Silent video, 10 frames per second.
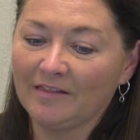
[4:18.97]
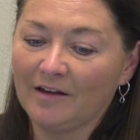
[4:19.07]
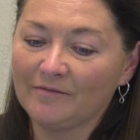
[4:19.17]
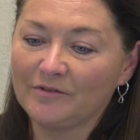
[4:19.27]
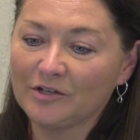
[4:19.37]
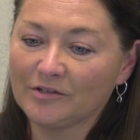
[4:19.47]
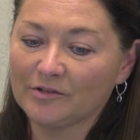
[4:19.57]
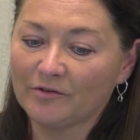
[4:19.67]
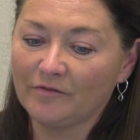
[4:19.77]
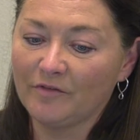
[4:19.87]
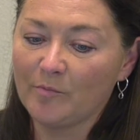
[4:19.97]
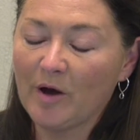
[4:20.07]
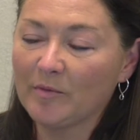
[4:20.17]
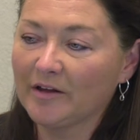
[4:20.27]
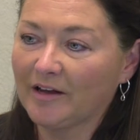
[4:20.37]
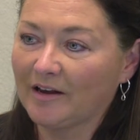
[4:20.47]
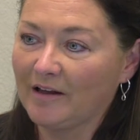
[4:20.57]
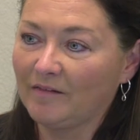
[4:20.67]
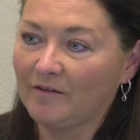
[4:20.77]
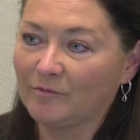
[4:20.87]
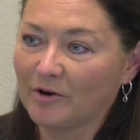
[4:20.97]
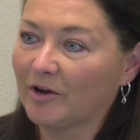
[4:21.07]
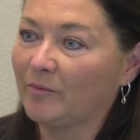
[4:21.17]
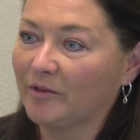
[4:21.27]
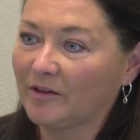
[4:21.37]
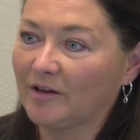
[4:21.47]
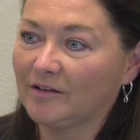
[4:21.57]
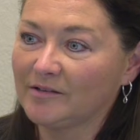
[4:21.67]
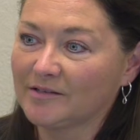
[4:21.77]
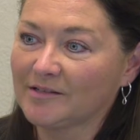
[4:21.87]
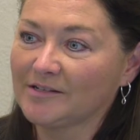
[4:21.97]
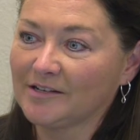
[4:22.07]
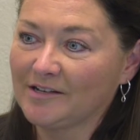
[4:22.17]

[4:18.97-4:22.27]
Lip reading: love to serve the public, and I love working with the kids